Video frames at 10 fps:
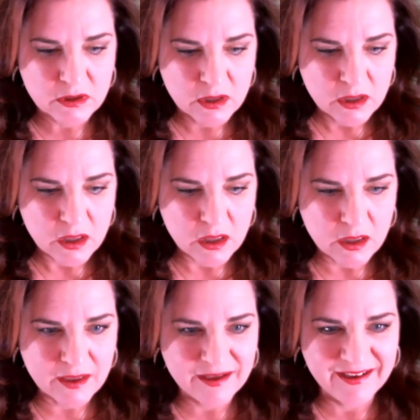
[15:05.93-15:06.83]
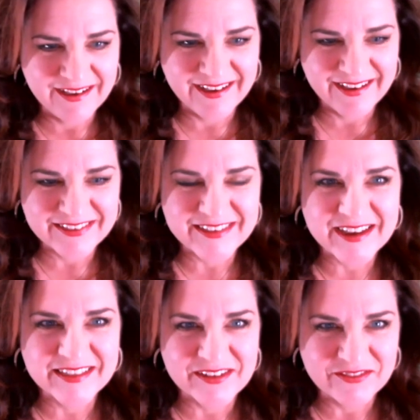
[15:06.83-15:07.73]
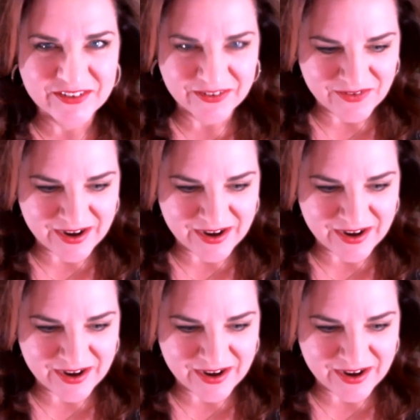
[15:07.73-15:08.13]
Take them for a walk.